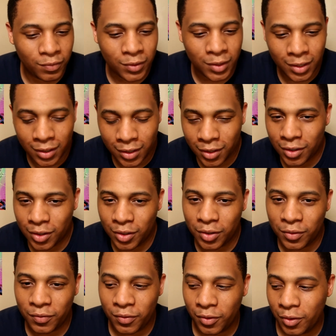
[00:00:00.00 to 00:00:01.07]
year
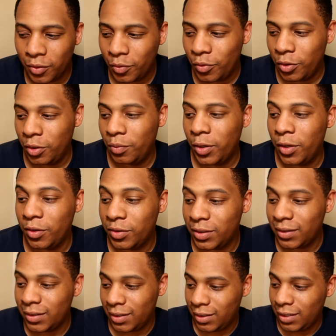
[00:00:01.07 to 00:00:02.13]
for Warner Brothers in
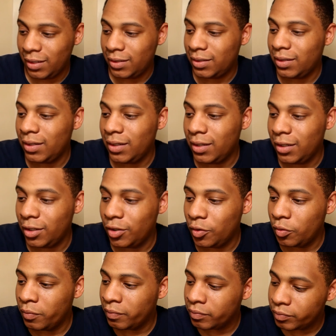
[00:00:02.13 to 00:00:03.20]
the DCEU.
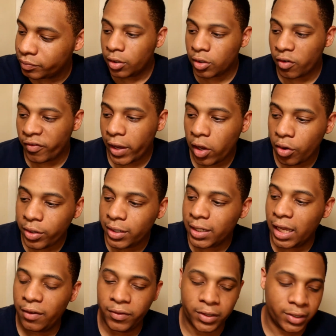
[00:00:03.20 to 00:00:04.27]
So Viola
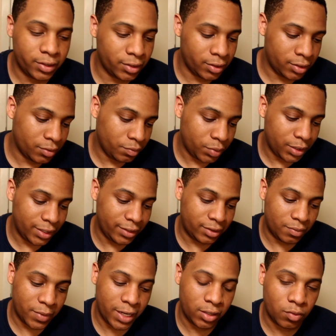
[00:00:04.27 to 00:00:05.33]
Davis plays
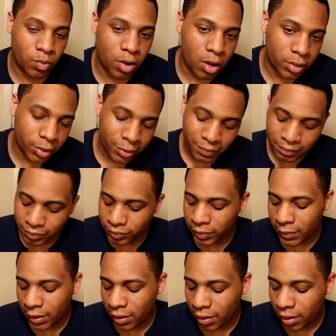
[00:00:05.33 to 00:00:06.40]
Amanda Waller.
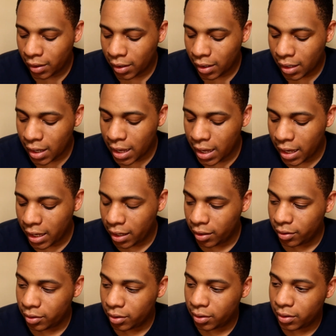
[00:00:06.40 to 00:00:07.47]

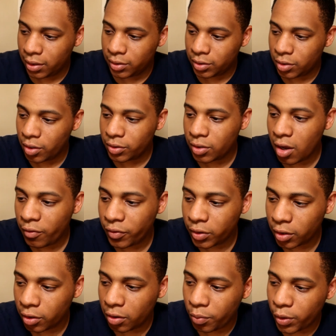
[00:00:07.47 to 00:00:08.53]
And it starts off with
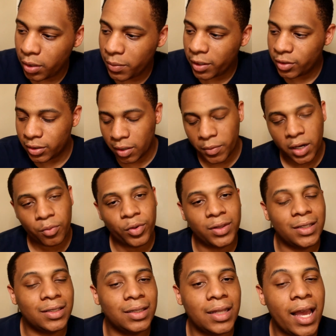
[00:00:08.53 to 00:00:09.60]
her pretty much coming up with
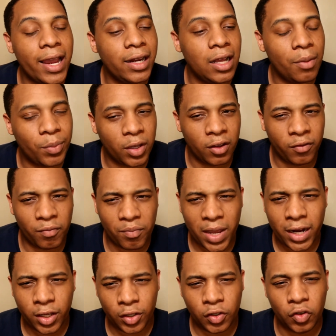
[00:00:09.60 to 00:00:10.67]
this lineup of
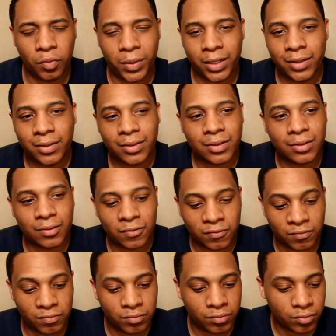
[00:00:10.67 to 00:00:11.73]
metahumans
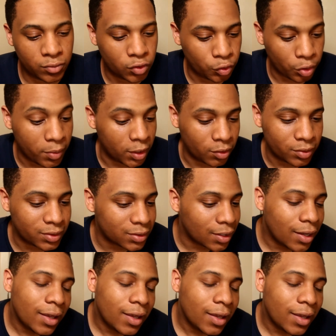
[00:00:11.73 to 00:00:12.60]
and criminals